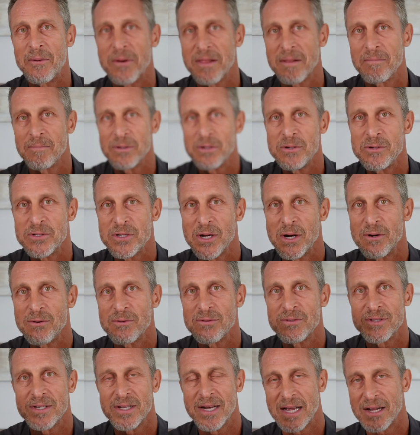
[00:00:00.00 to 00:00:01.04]
one of the blue
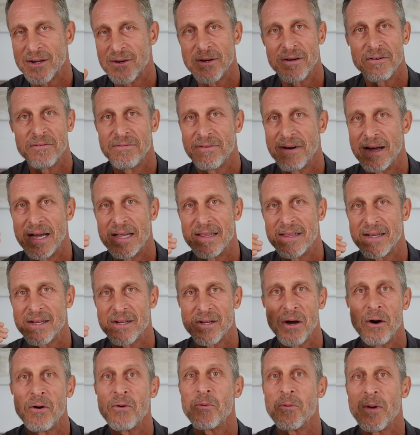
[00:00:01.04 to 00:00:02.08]
zones, and I couldn't find the
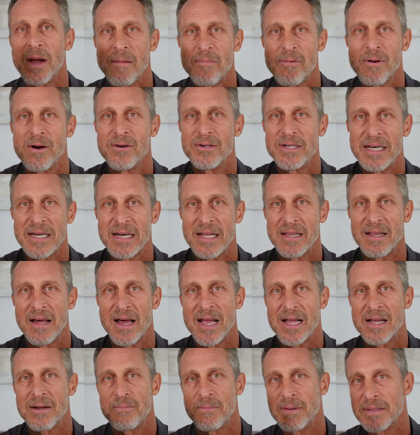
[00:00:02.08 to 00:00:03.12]
goat whey protein I
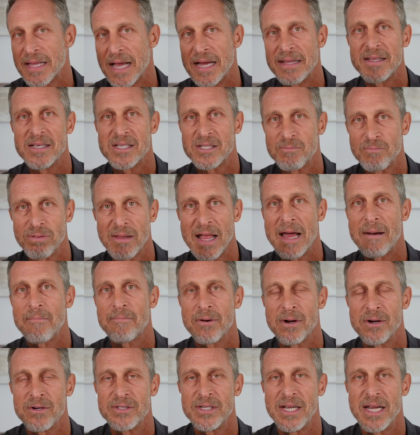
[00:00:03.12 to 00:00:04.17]
like, but they had this plant
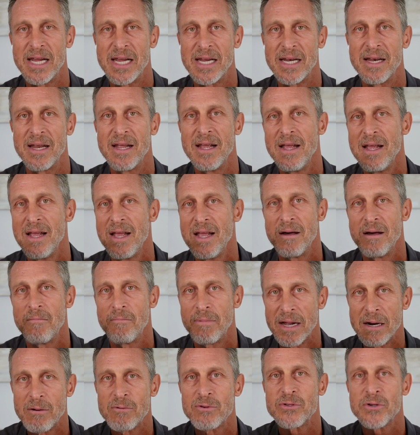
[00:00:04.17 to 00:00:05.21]
protein,
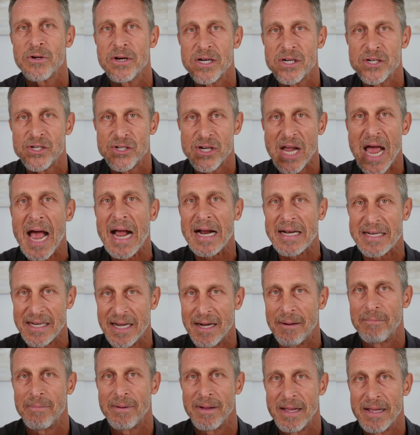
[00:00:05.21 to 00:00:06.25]
but it was sort of jacked
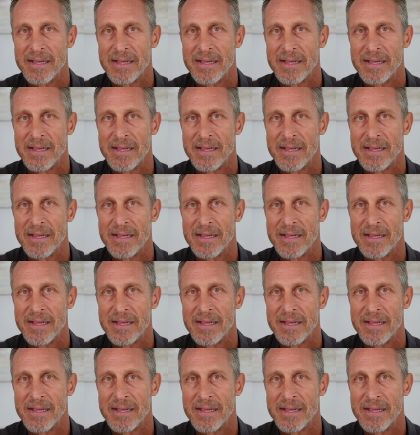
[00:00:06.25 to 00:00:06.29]
up.